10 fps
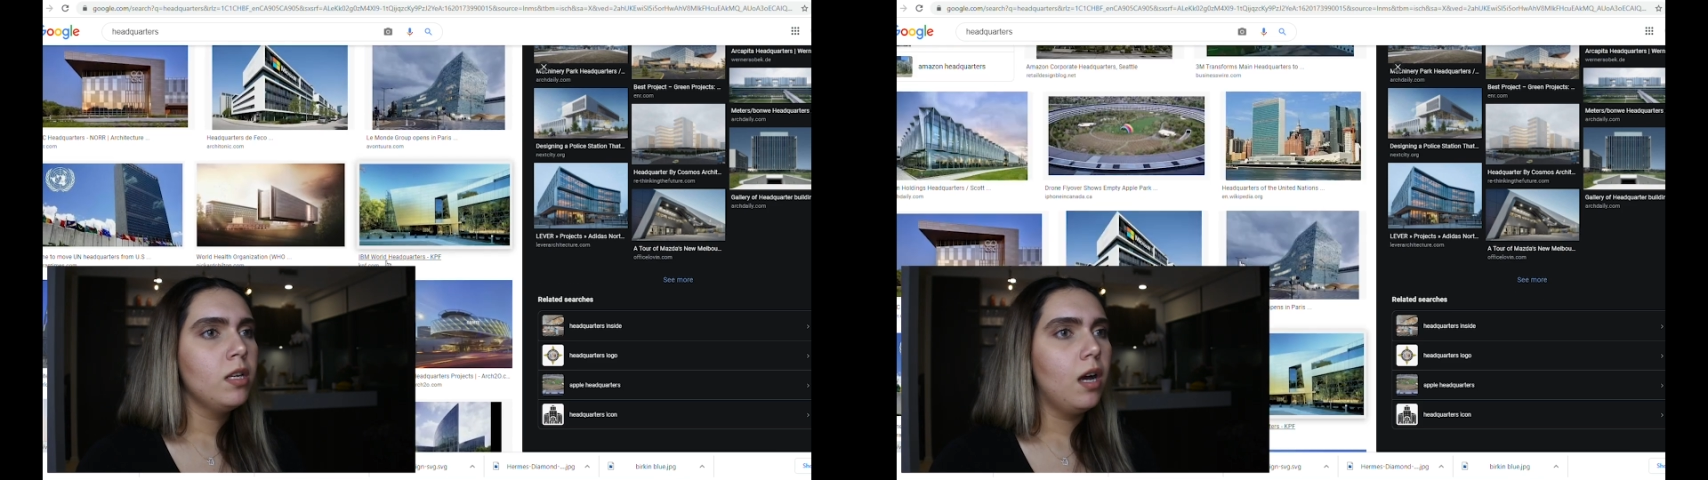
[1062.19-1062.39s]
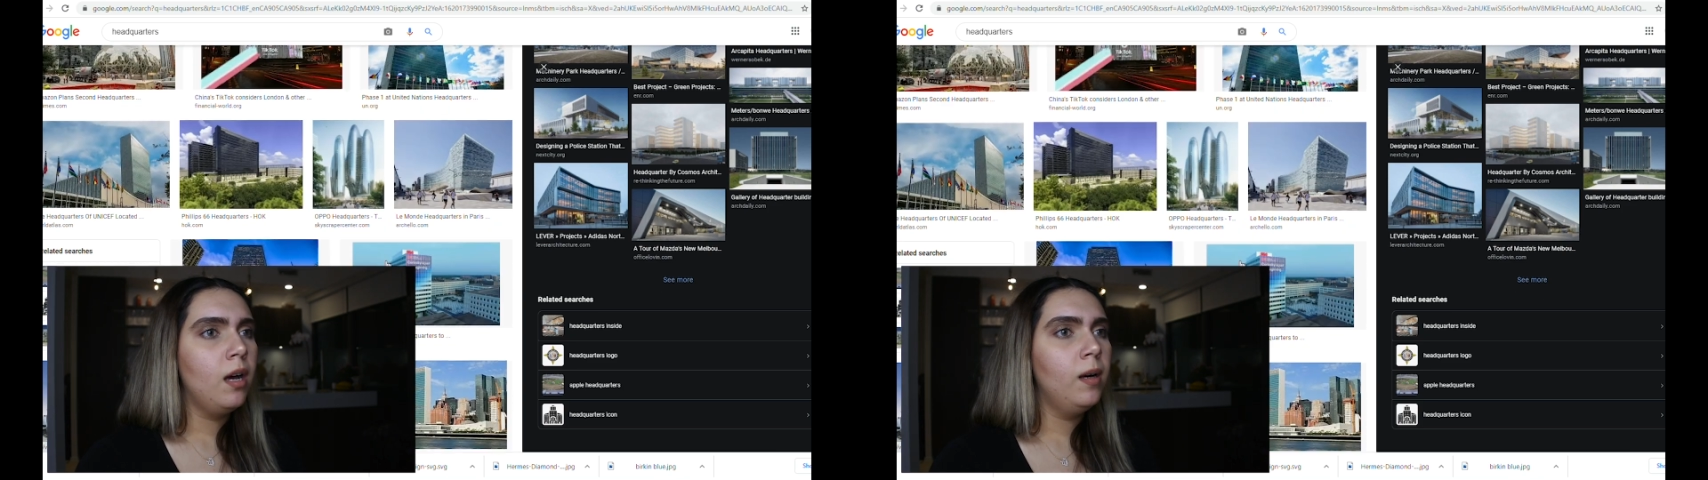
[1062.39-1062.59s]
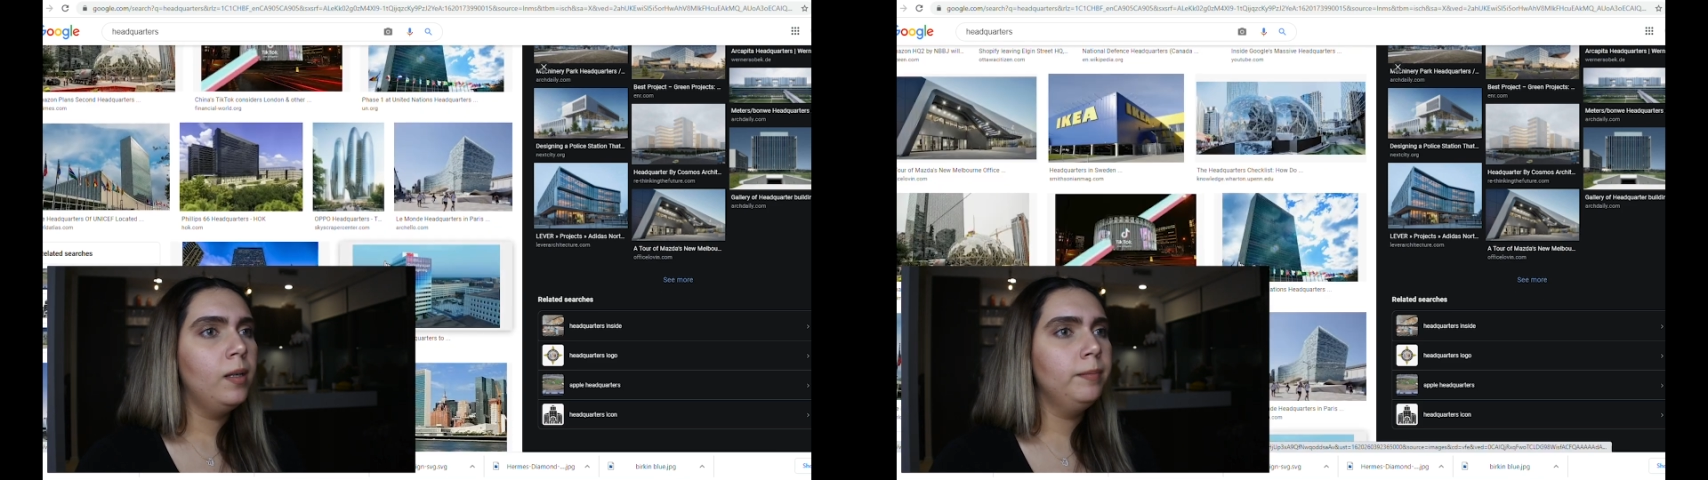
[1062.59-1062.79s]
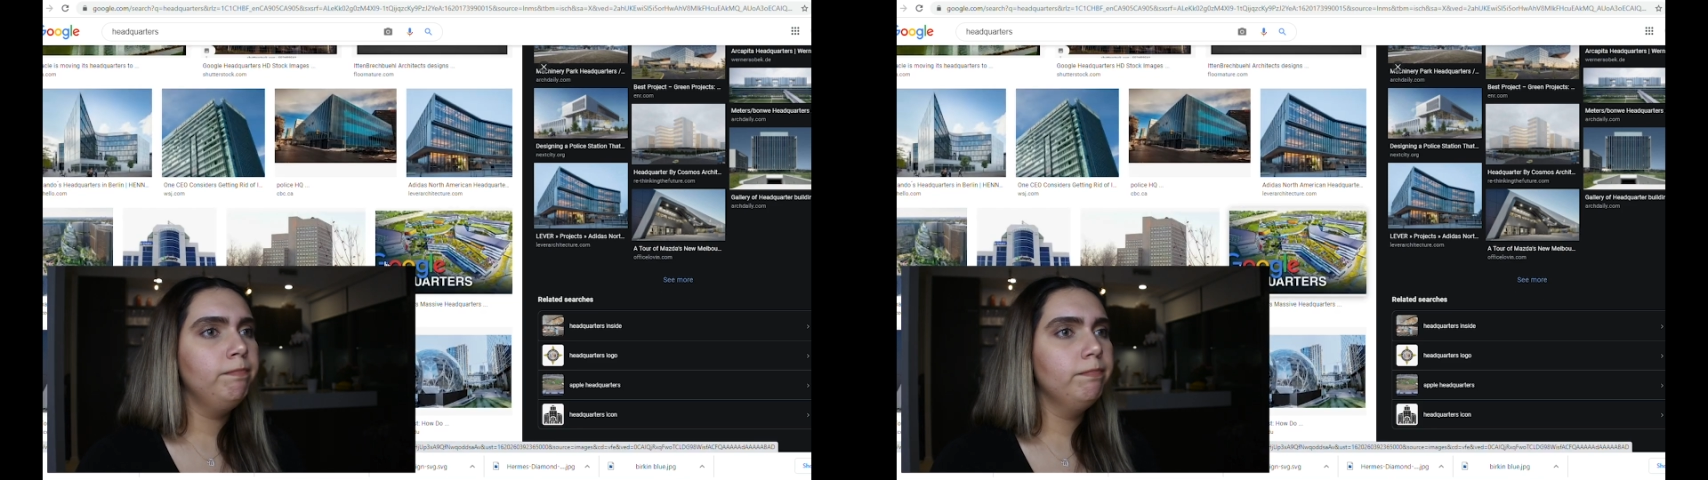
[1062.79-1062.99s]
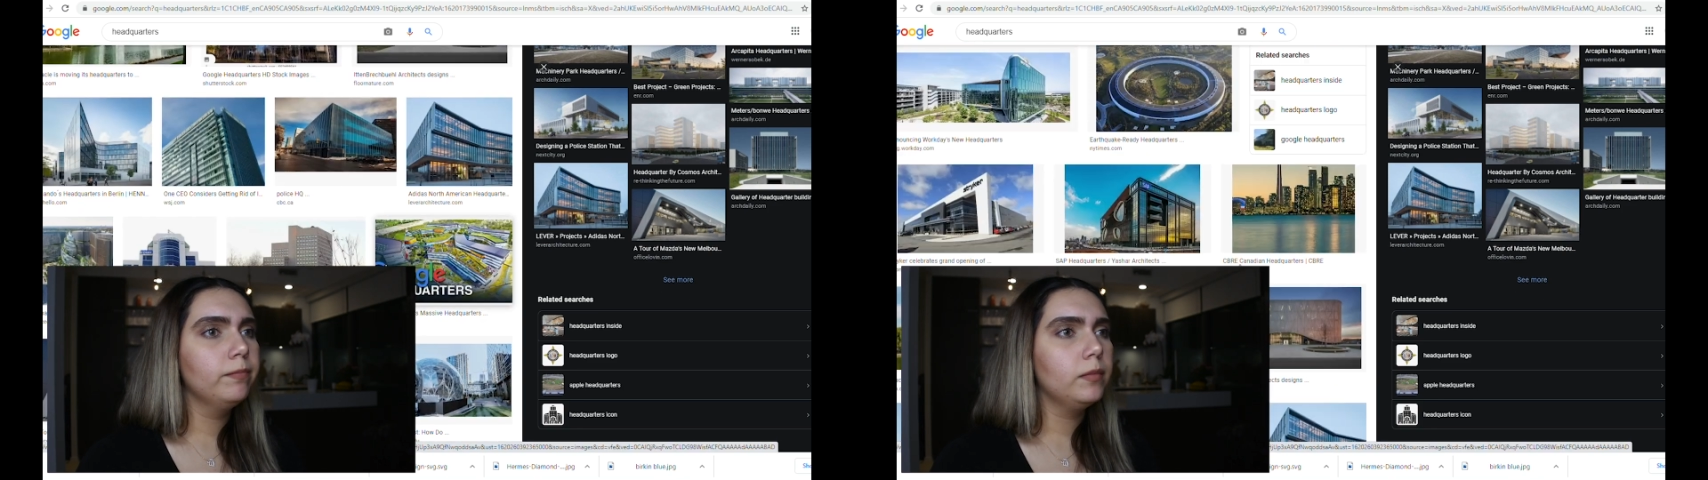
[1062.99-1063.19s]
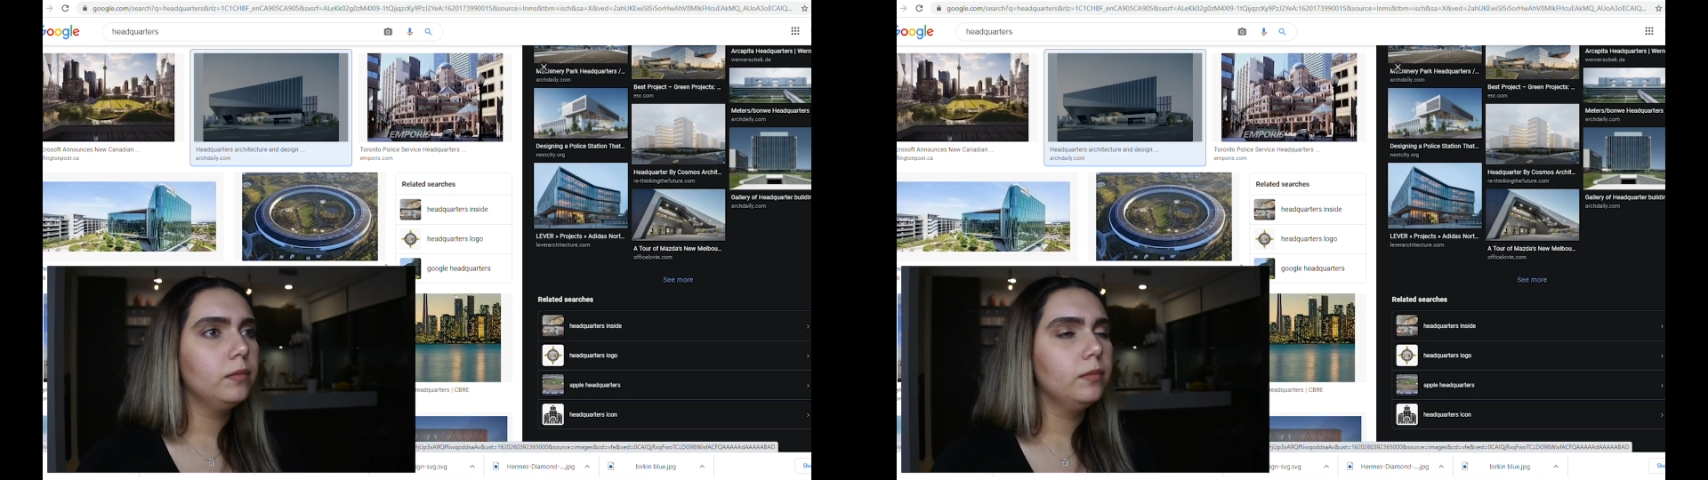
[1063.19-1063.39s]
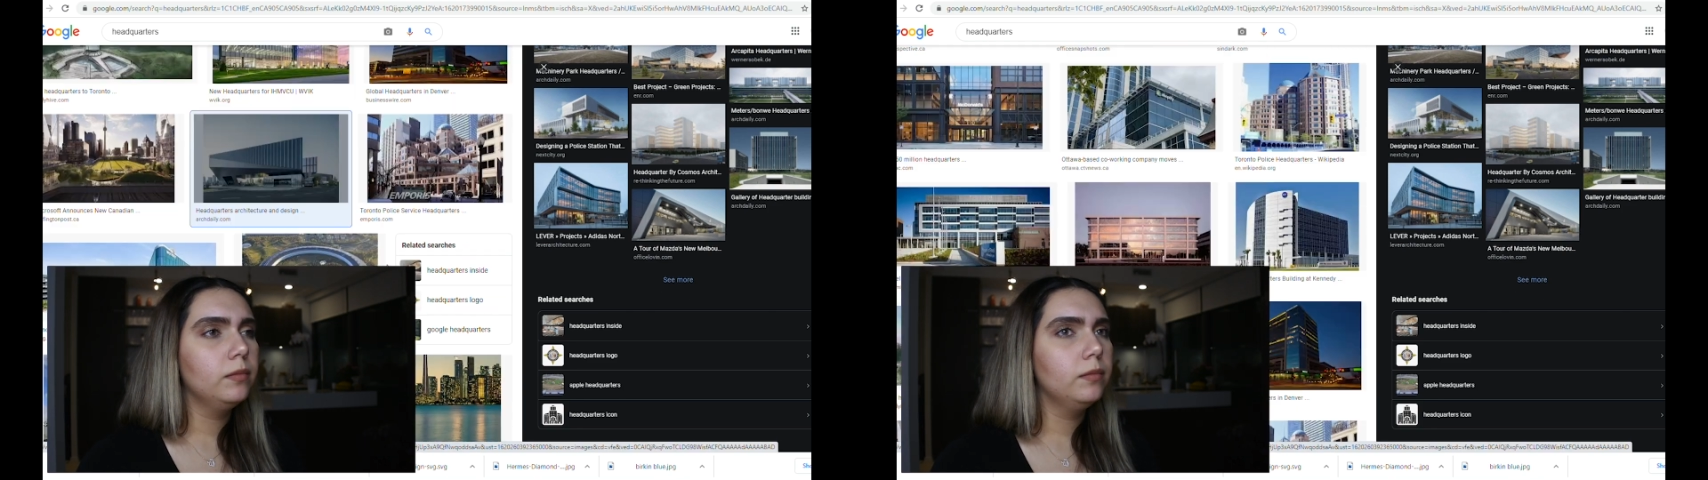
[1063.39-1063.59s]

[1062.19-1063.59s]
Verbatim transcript: Um. I want a